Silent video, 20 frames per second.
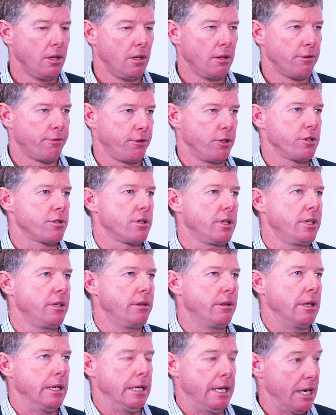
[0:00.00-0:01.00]
Firstly,
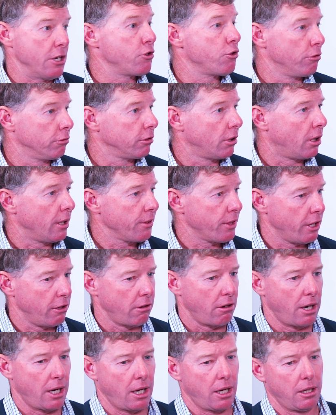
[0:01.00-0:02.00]
yes, you're right,
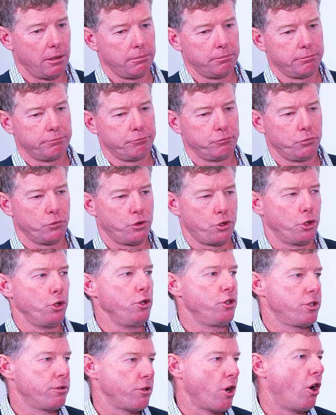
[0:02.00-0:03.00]
there are two
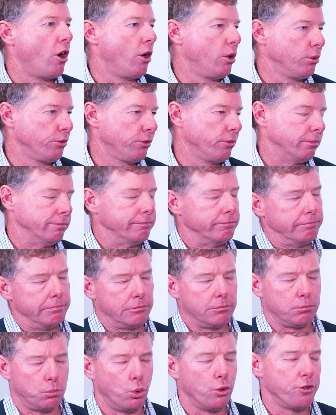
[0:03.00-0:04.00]
styles,
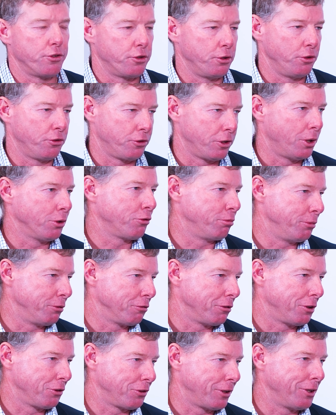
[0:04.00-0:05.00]
more than two styles of
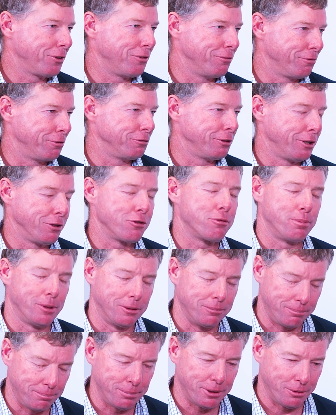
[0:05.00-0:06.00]
mineralisation for rare earths,
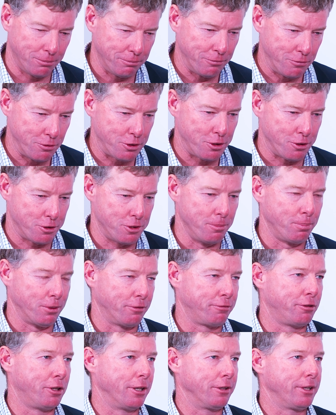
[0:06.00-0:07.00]
but to
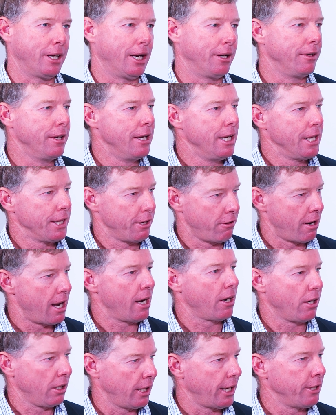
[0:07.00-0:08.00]
simplify it down, there
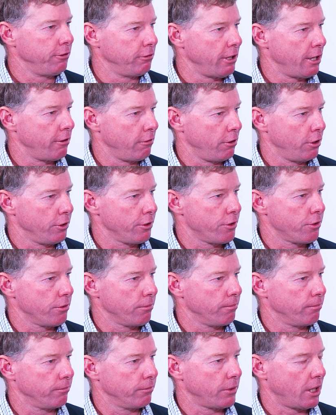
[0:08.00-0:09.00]
are clay rare earth
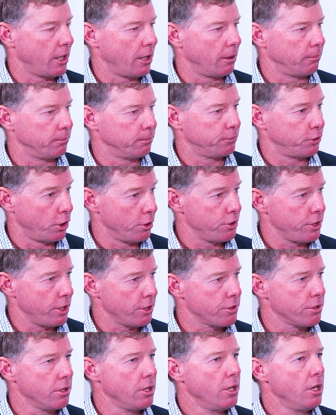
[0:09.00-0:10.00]

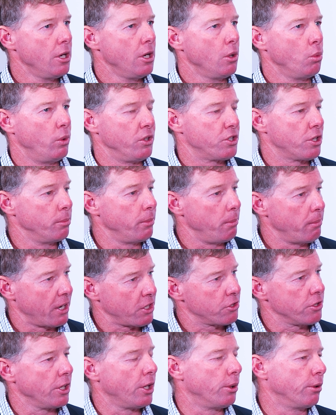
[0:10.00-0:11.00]
projects which can be
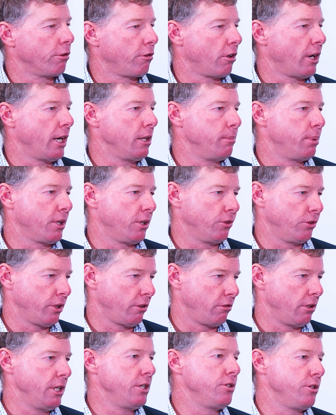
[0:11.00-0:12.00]
much lower grade because
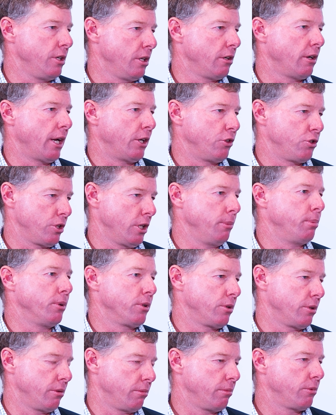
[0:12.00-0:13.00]
they're easier and cheaper
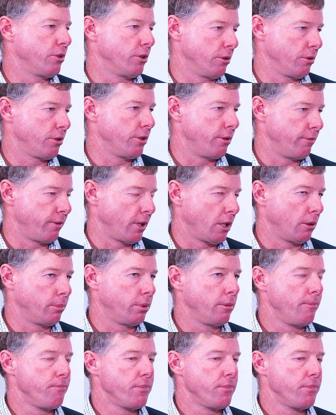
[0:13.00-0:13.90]
to develop.